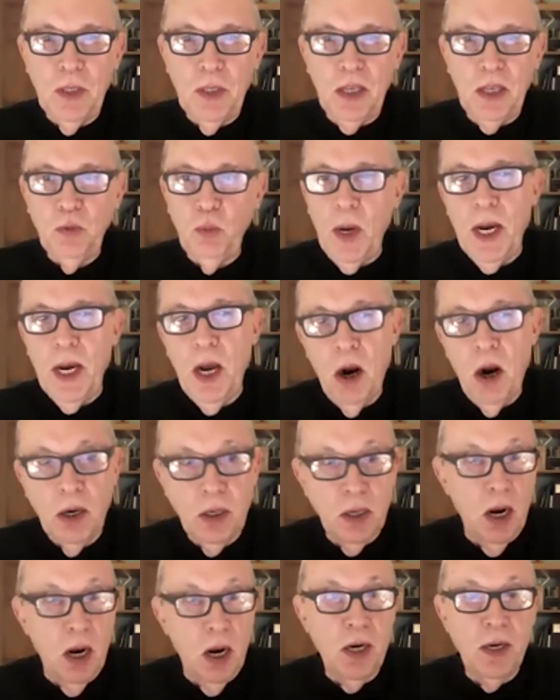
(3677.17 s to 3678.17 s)
that's why
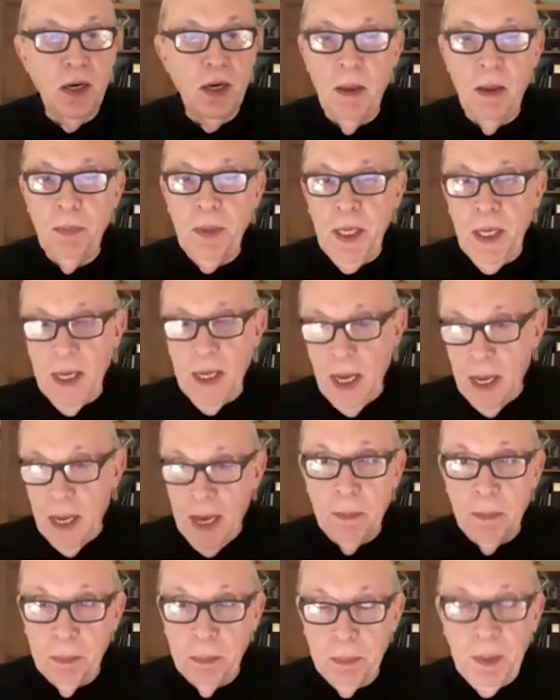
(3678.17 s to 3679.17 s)
our company
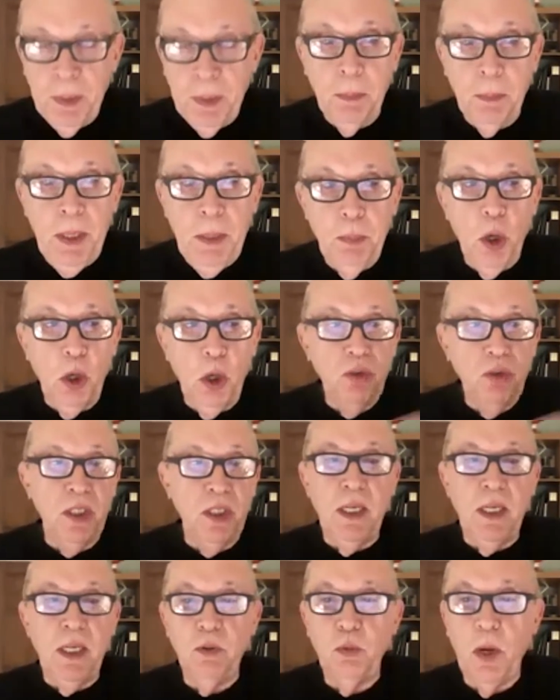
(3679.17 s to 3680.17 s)
and me
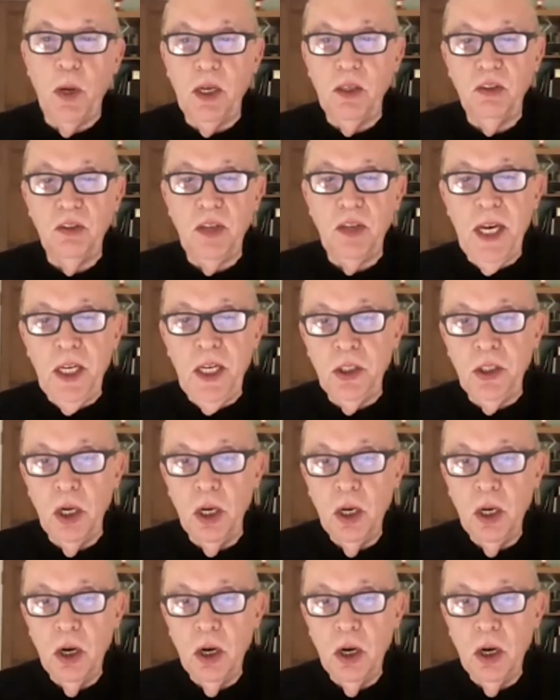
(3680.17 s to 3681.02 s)
personally, as well as Sage,